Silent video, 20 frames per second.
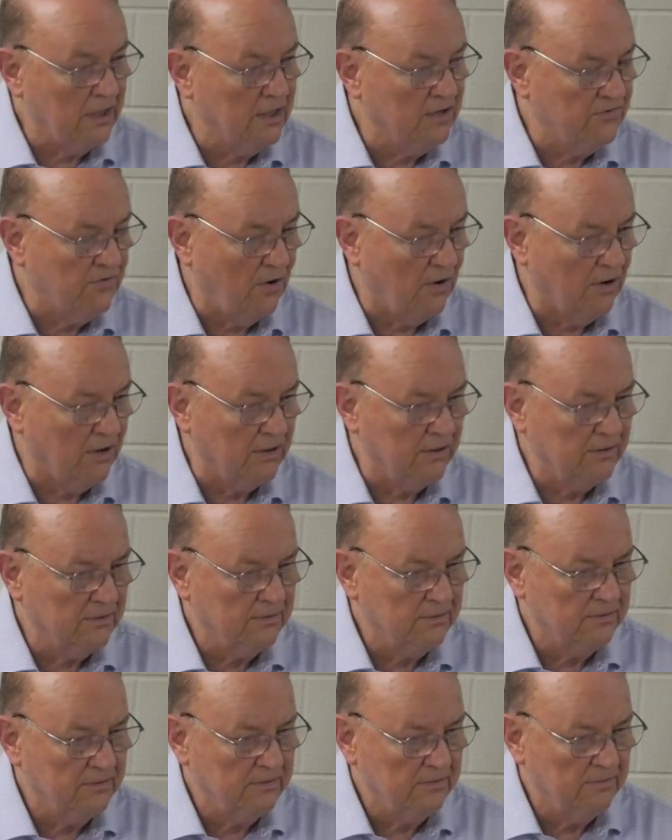look for?
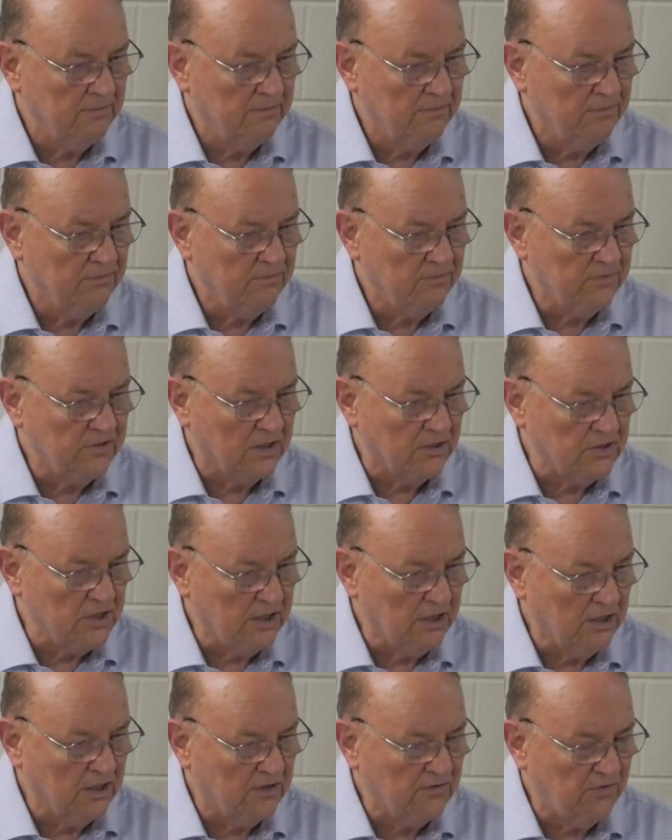Does he
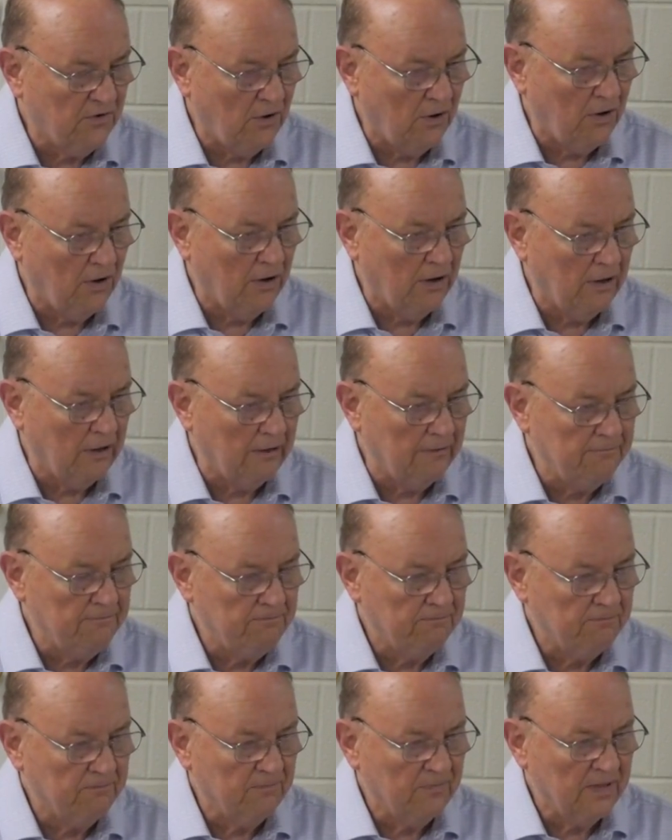look for
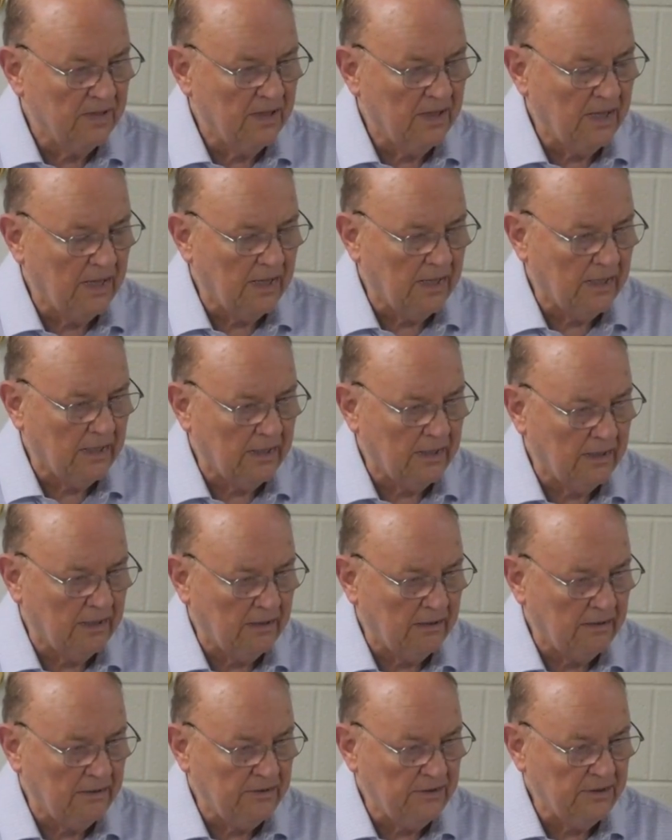
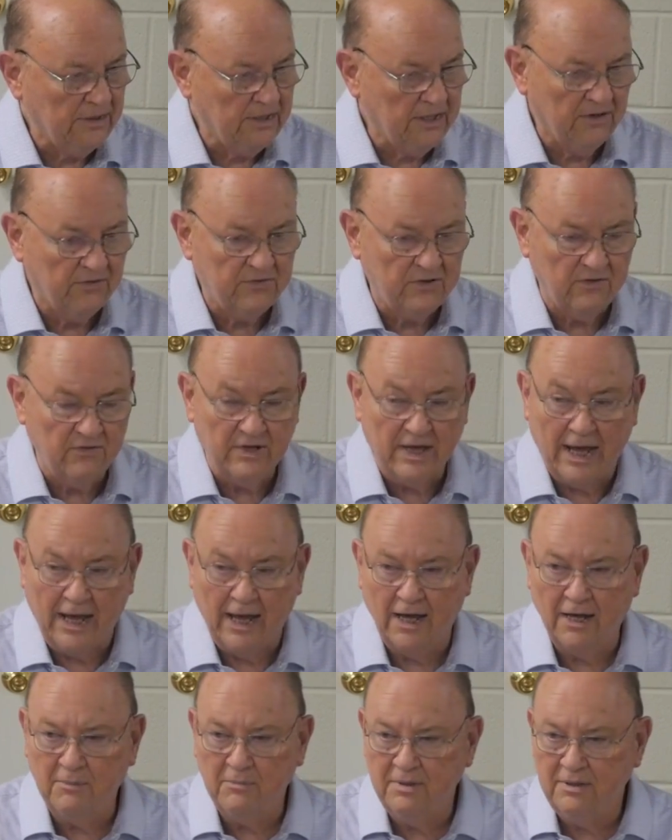the gift of
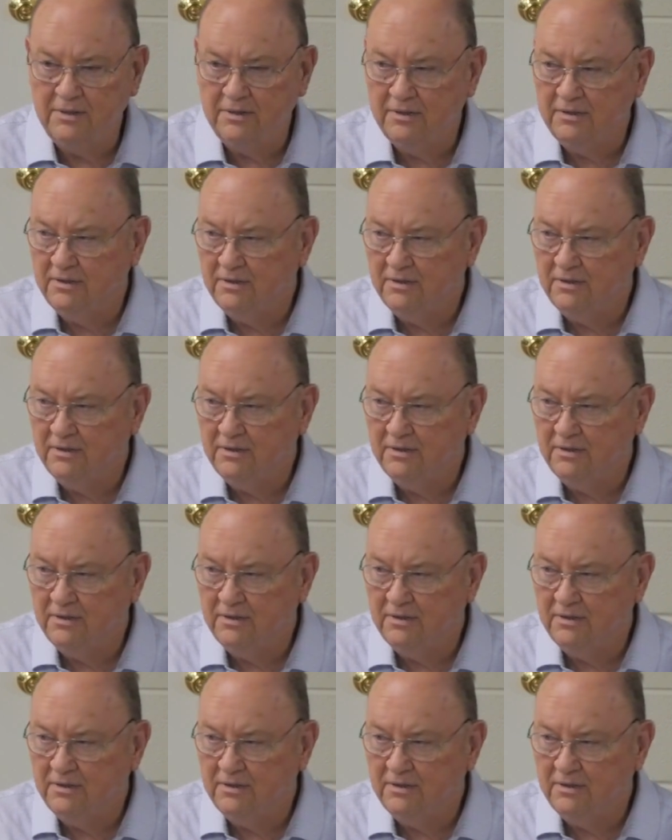gab,